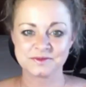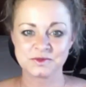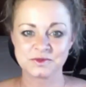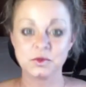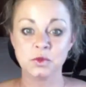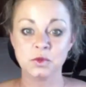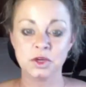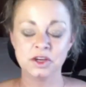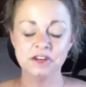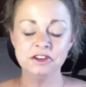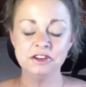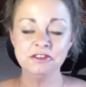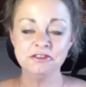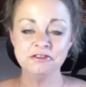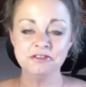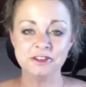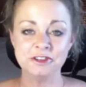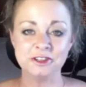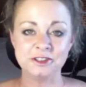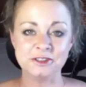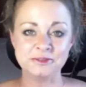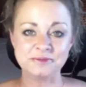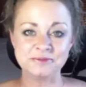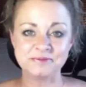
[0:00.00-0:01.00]

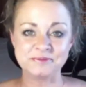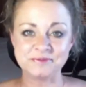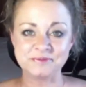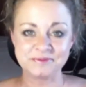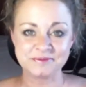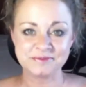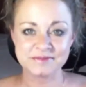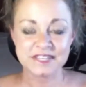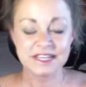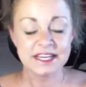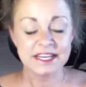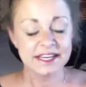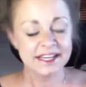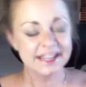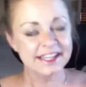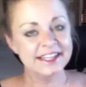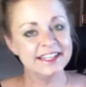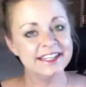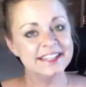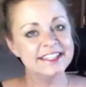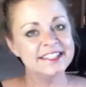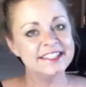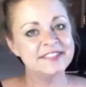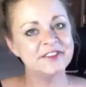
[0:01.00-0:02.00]
Wonderful. It
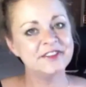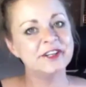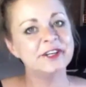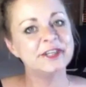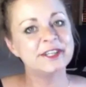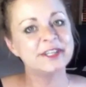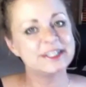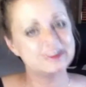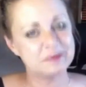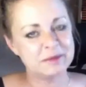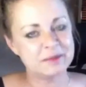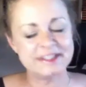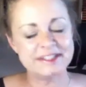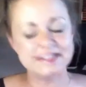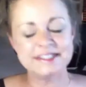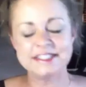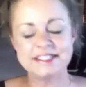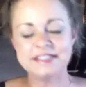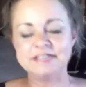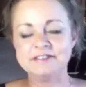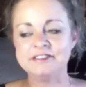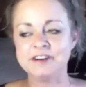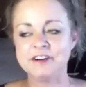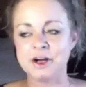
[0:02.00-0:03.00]
is very
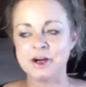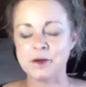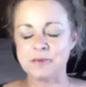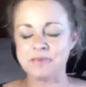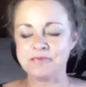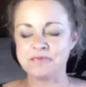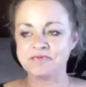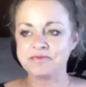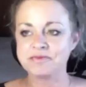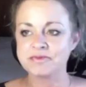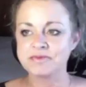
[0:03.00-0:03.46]
expensive. I